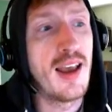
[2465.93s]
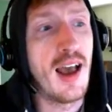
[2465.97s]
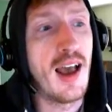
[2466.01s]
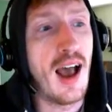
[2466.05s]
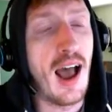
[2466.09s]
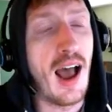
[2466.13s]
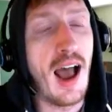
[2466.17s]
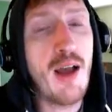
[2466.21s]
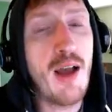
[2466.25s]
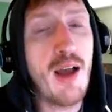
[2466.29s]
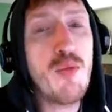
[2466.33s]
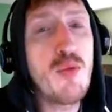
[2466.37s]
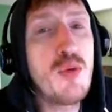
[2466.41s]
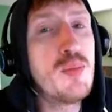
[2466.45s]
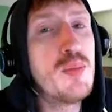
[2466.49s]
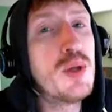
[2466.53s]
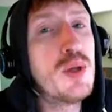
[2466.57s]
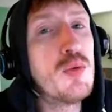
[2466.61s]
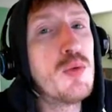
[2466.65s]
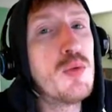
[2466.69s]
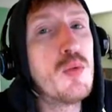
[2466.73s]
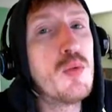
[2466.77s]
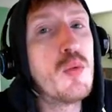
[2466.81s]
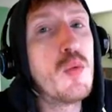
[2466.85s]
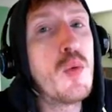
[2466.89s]
I would be
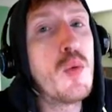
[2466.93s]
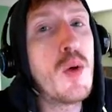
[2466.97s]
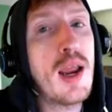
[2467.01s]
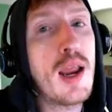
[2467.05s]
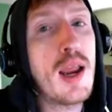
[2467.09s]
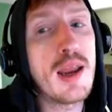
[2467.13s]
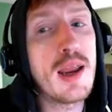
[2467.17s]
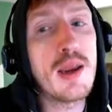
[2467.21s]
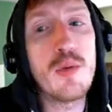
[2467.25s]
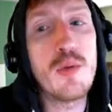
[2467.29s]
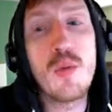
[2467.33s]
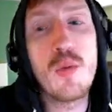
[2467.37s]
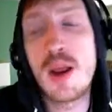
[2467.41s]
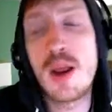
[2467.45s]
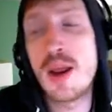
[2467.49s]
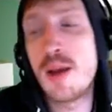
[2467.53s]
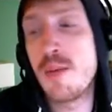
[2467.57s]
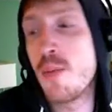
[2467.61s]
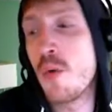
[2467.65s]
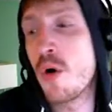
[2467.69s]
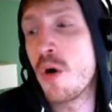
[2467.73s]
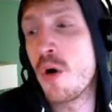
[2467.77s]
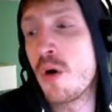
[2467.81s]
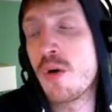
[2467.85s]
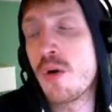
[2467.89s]
way, way
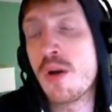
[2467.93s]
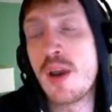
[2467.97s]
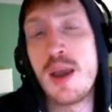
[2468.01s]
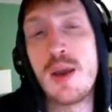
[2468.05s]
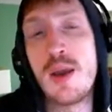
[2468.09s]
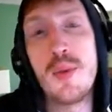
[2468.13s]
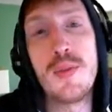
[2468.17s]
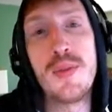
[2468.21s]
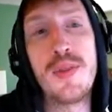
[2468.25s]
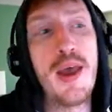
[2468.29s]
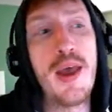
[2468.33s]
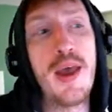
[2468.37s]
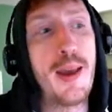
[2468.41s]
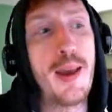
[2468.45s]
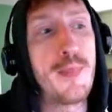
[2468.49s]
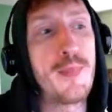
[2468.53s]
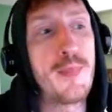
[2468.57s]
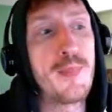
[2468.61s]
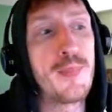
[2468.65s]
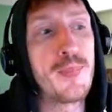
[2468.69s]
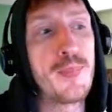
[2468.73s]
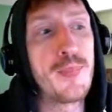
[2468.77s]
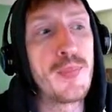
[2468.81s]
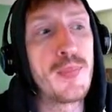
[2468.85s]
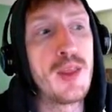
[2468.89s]
more okay with that
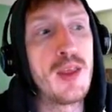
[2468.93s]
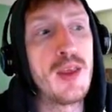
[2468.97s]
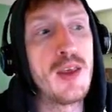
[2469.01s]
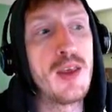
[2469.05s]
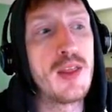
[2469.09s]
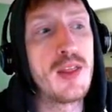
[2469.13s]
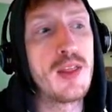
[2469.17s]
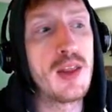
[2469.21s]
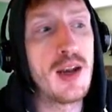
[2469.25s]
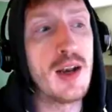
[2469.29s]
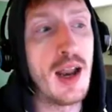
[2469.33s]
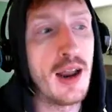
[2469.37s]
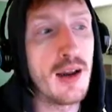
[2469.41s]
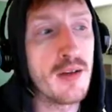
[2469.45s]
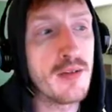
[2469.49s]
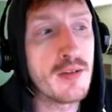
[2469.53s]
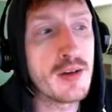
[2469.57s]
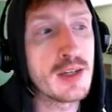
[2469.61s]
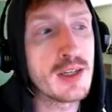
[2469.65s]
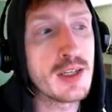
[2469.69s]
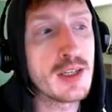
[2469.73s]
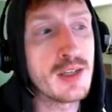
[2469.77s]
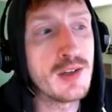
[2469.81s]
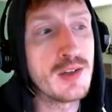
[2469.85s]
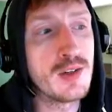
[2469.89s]
than
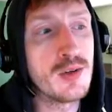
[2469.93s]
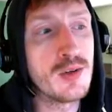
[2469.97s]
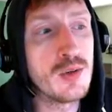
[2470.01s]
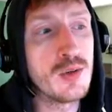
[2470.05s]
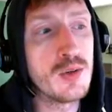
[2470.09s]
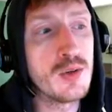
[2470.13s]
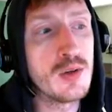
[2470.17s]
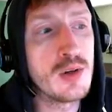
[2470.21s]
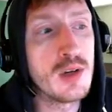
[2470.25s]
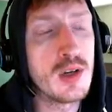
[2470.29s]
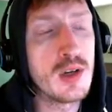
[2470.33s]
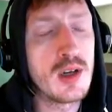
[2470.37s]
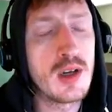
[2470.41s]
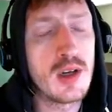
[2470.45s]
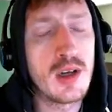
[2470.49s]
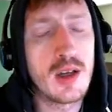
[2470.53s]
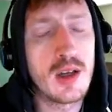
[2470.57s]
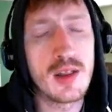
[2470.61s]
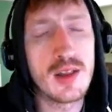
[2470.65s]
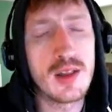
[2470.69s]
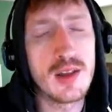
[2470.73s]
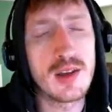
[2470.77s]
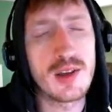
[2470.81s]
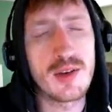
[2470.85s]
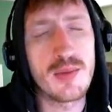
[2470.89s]
having to do
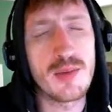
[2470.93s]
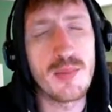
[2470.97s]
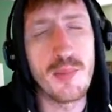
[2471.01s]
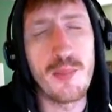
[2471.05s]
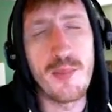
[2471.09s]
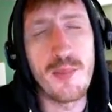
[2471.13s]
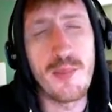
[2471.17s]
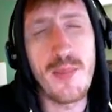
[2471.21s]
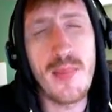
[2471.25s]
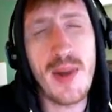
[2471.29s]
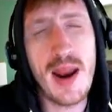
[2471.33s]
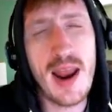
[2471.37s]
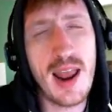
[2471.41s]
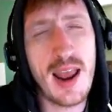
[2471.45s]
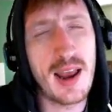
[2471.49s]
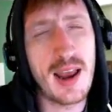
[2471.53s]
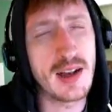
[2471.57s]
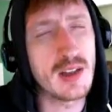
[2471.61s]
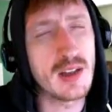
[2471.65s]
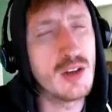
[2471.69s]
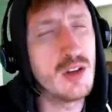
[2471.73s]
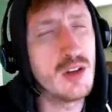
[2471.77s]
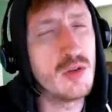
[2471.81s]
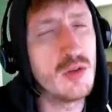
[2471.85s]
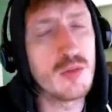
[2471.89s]
this
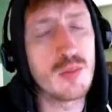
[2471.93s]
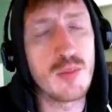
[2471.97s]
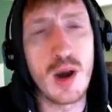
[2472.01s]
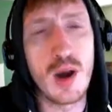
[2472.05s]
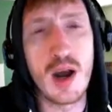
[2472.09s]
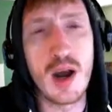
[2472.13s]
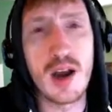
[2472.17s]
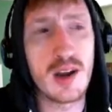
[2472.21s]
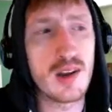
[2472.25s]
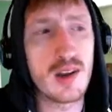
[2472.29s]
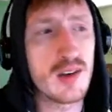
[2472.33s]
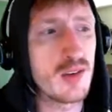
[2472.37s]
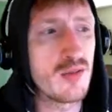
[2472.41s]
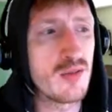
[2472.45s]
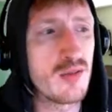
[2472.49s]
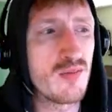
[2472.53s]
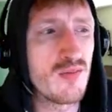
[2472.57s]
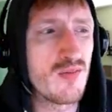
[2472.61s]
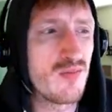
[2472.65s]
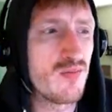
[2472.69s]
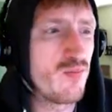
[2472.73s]
mad loot box,